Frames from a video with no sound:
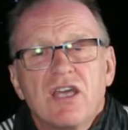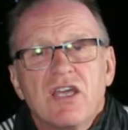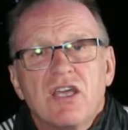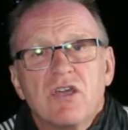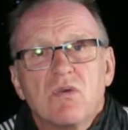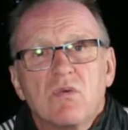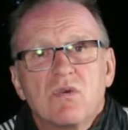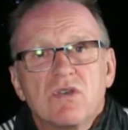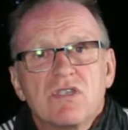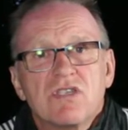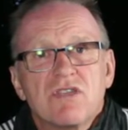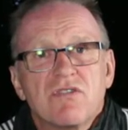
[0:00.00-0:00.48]

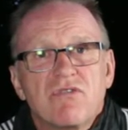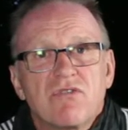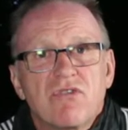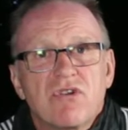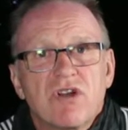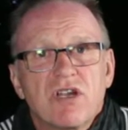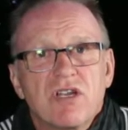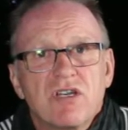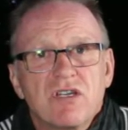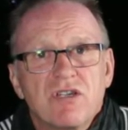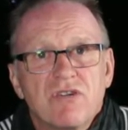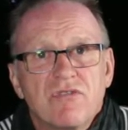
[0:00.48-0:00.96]
was a
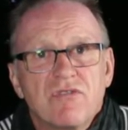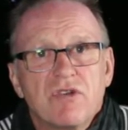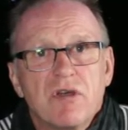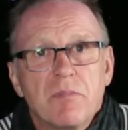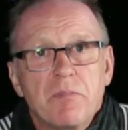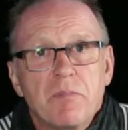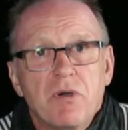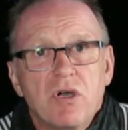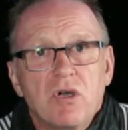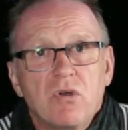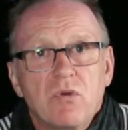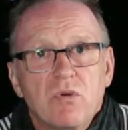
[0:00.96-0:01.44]
friend of
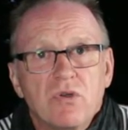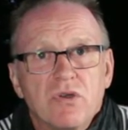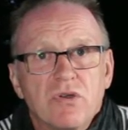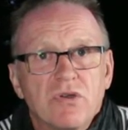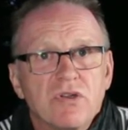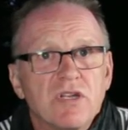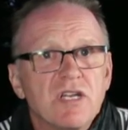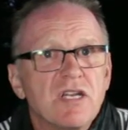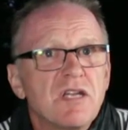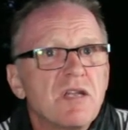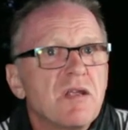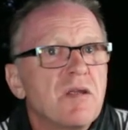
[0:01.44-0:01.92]

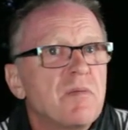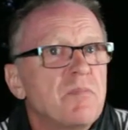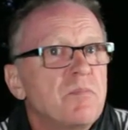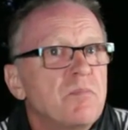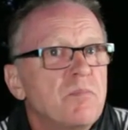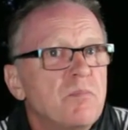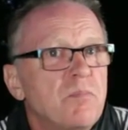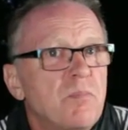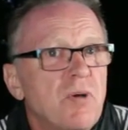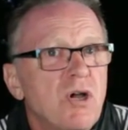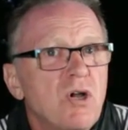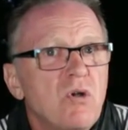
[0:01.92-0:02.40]
Napoleon, and
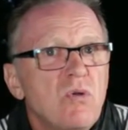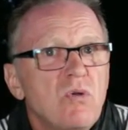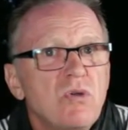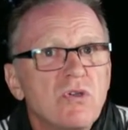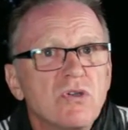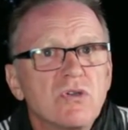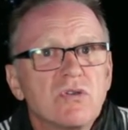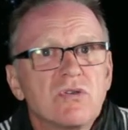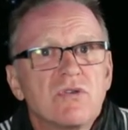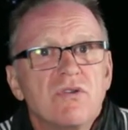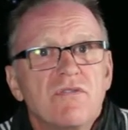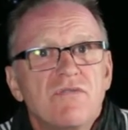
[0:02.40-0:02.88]

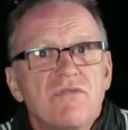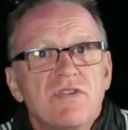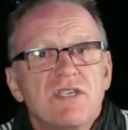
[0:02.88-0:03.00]
Napoleon